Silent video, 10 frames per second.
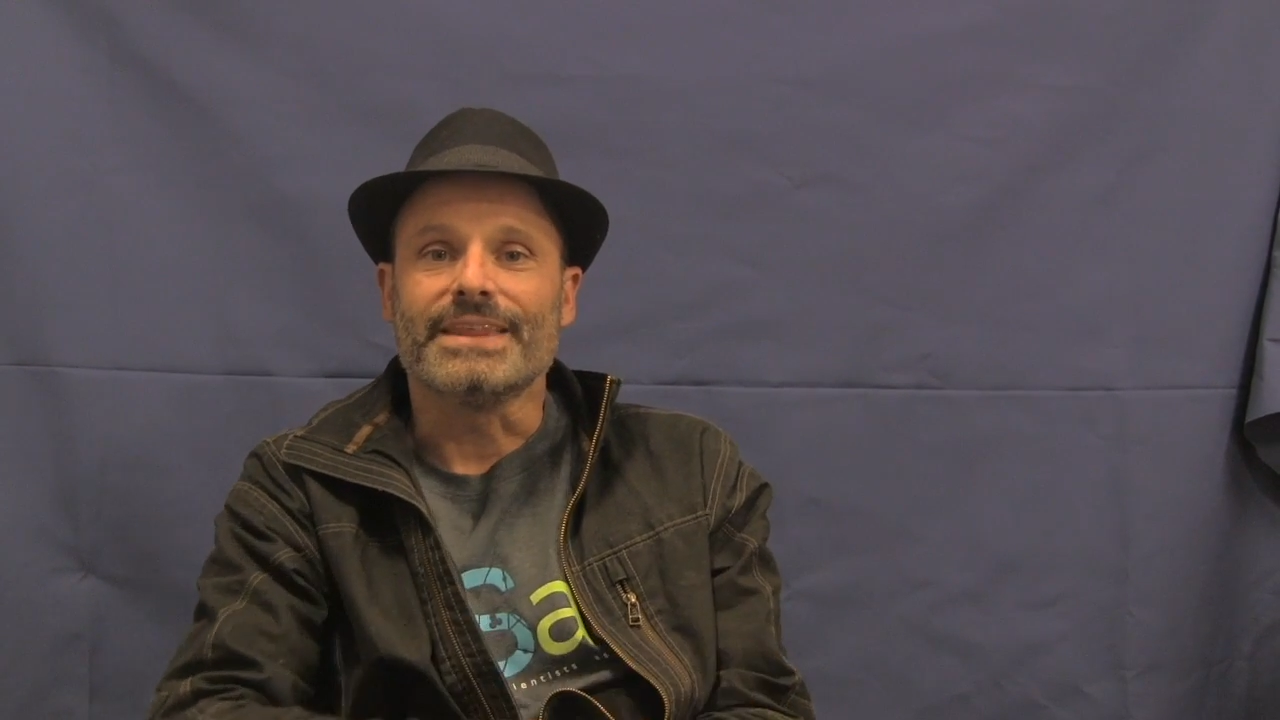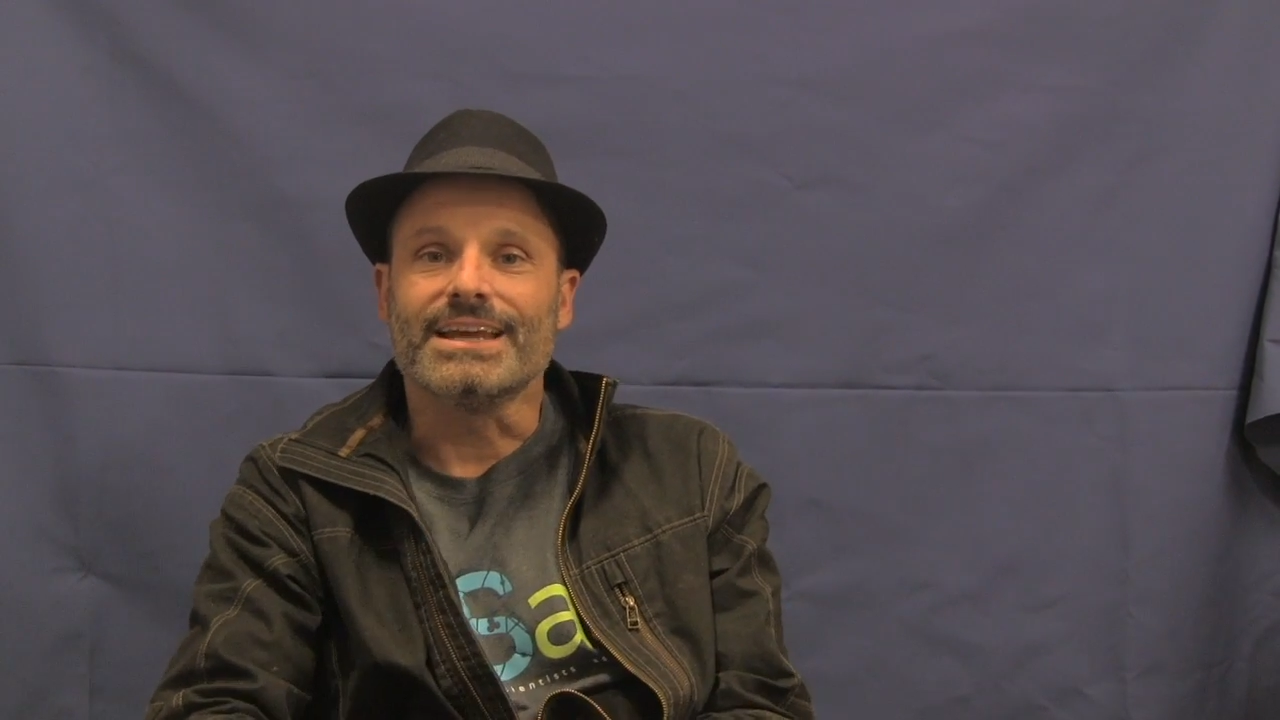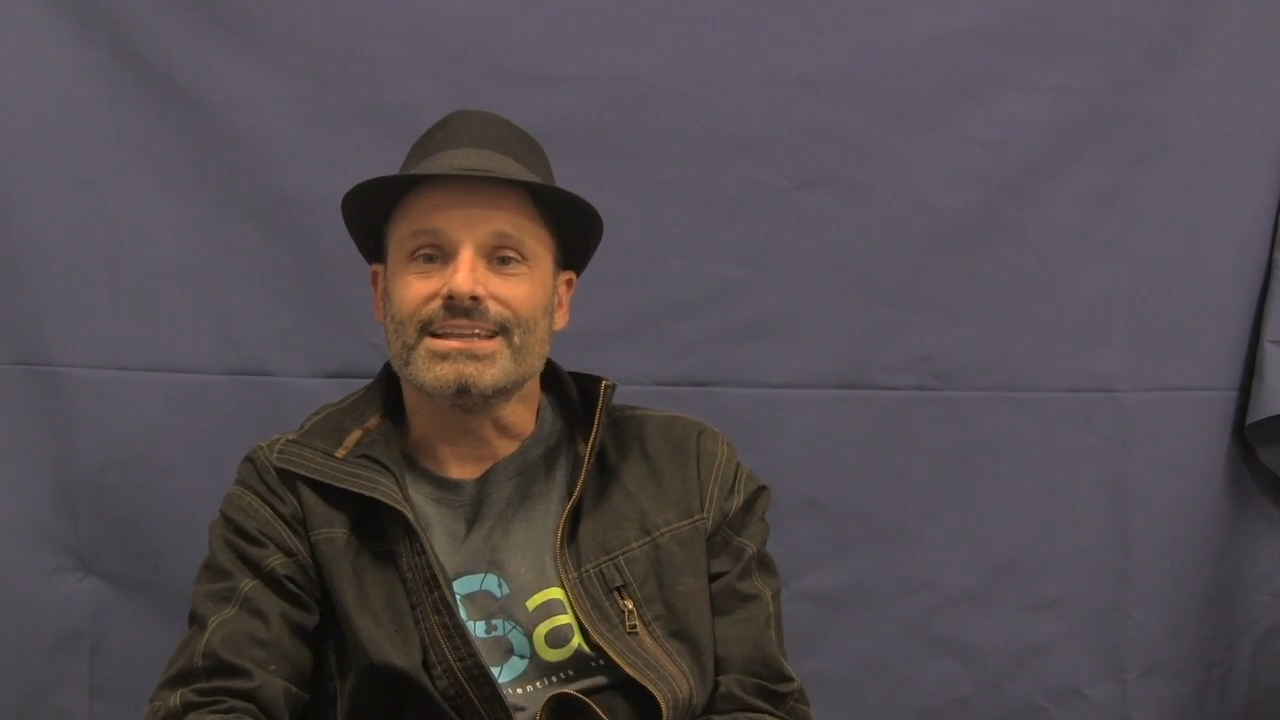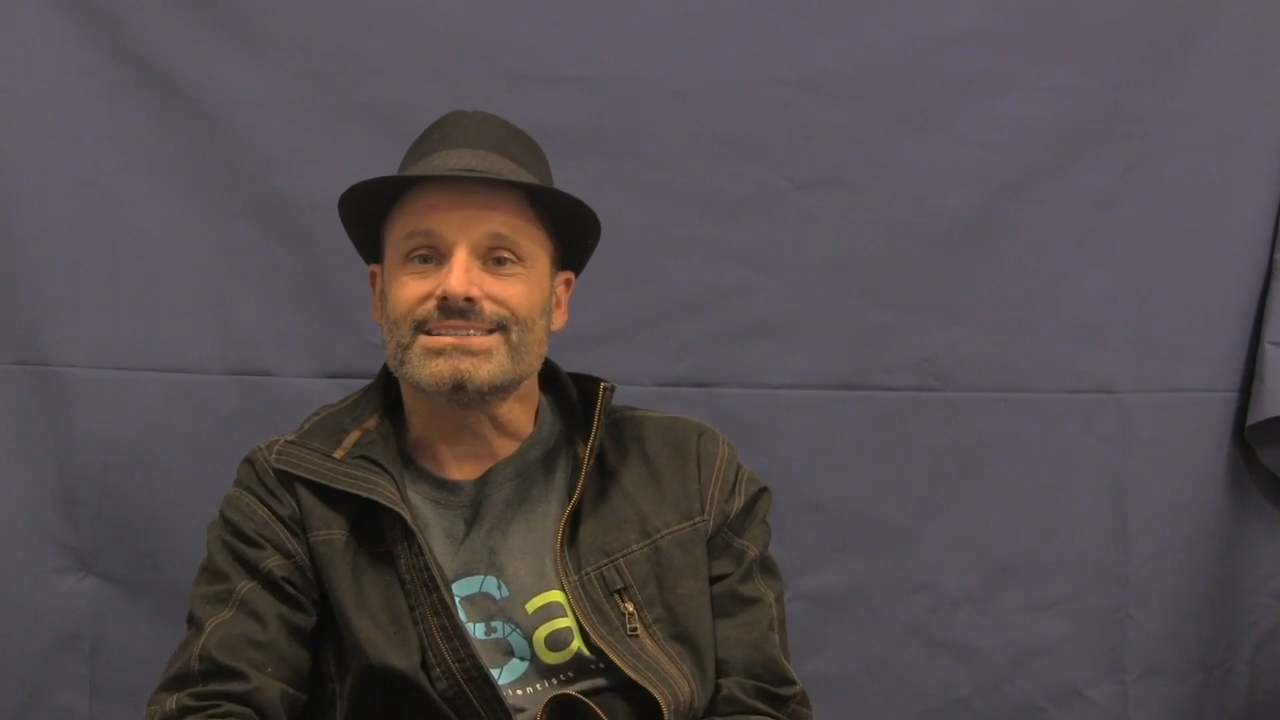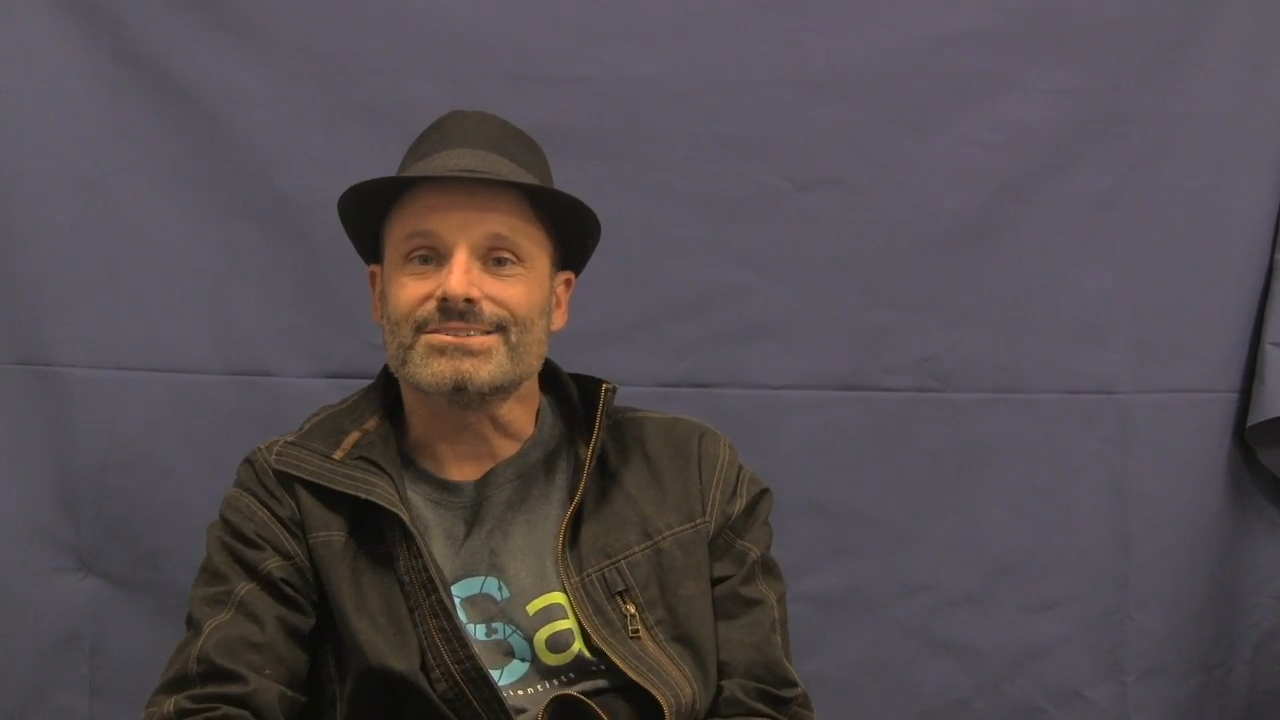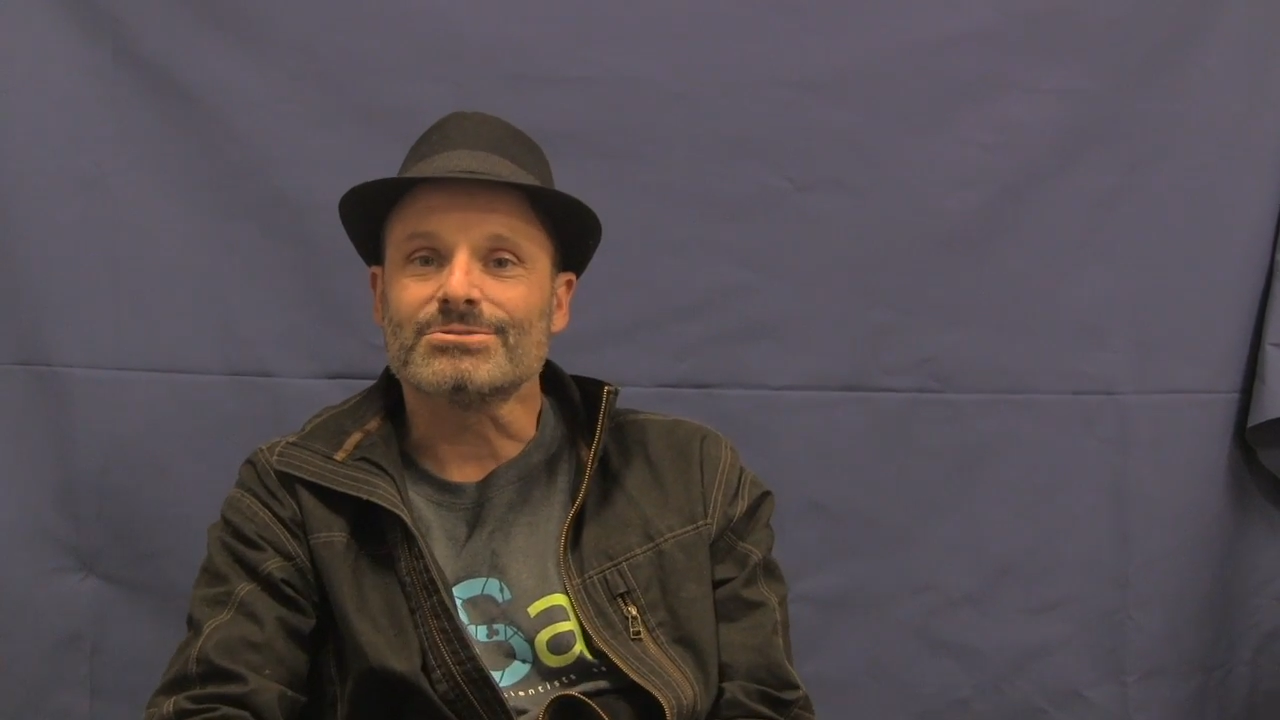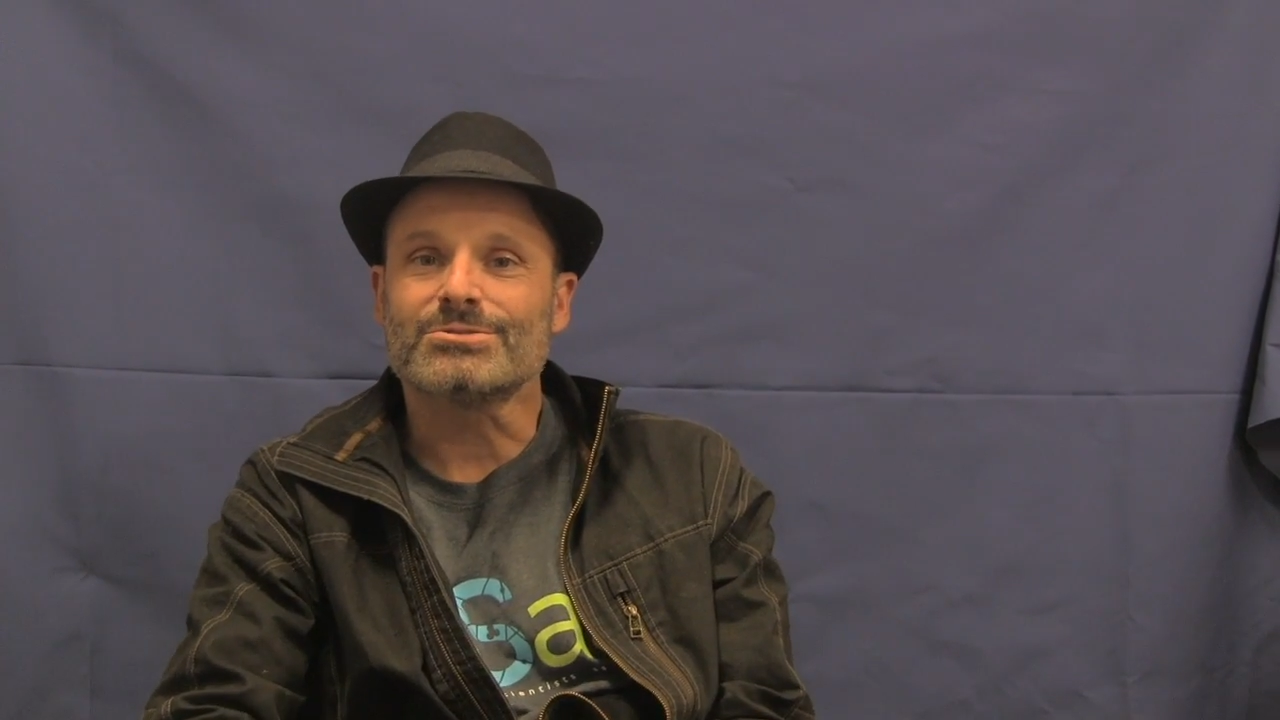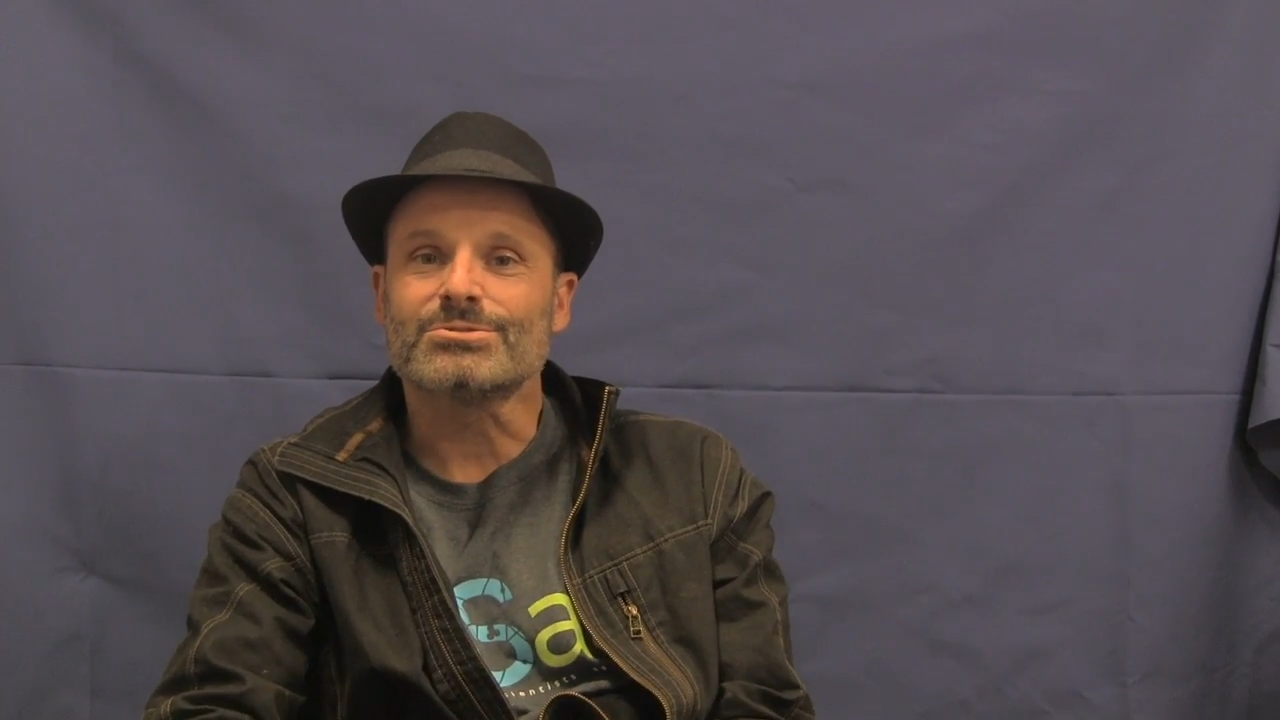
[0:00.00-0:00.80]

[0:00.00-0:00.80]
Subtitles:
And it's those